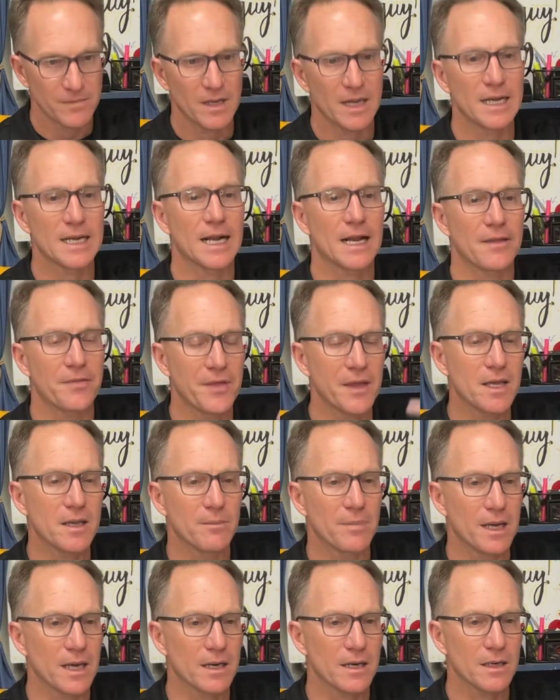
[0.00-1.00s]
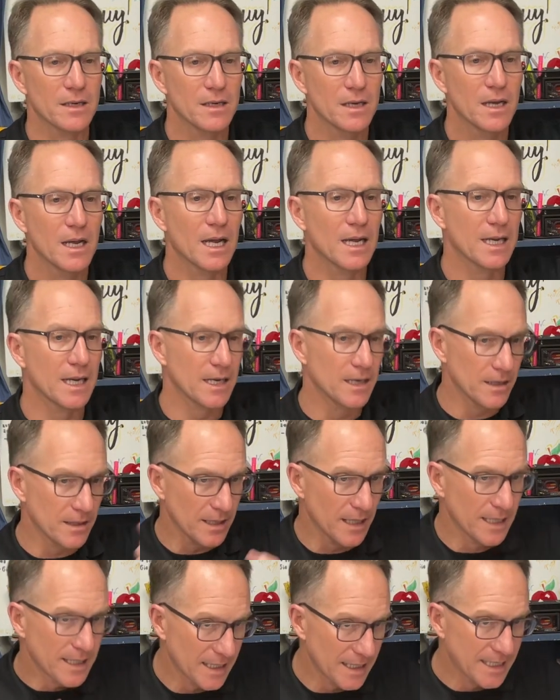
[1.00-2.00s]
I got to think about it, I got
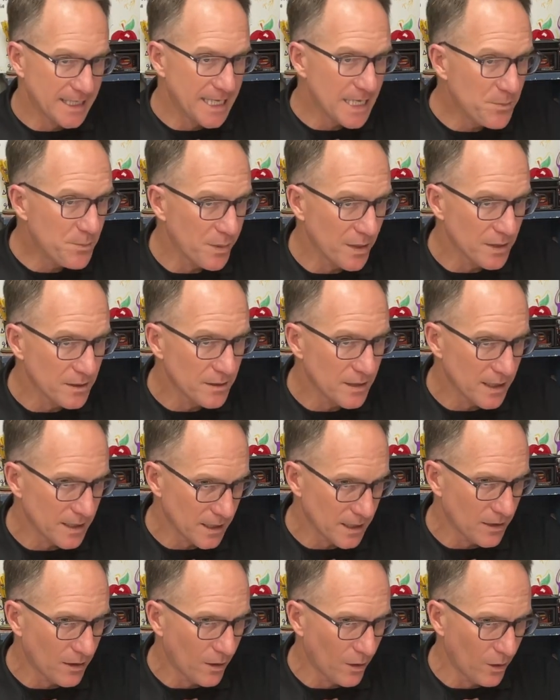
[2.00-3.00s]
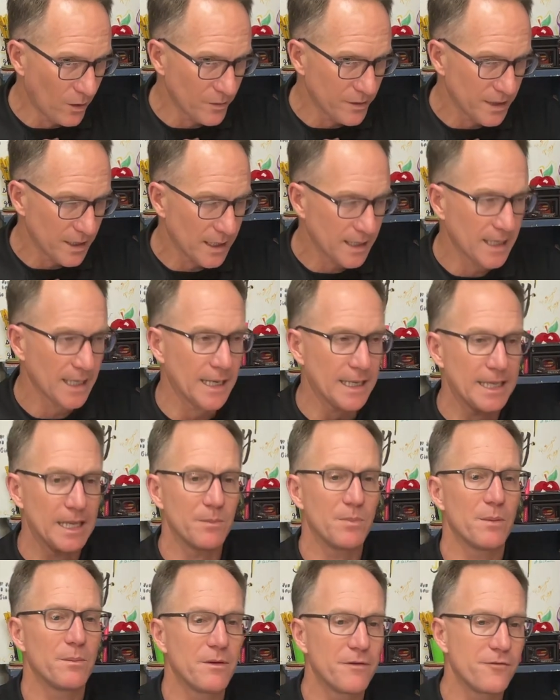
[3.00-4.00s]
to keep it, I got to hold it, I got to
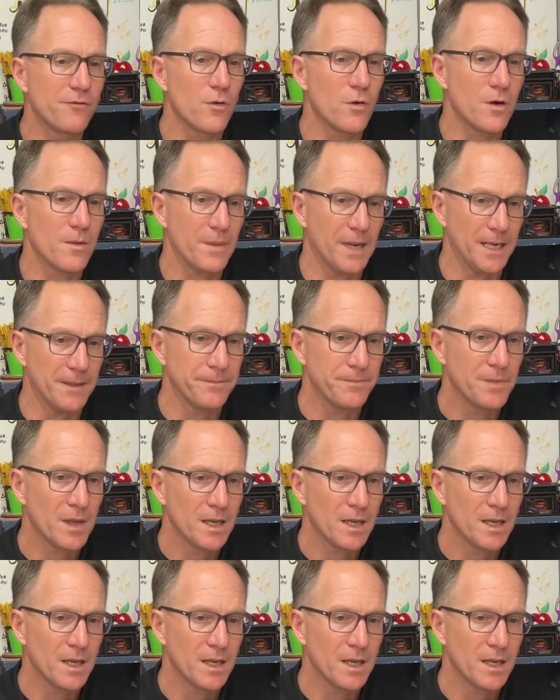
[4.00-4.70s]
keep it before me.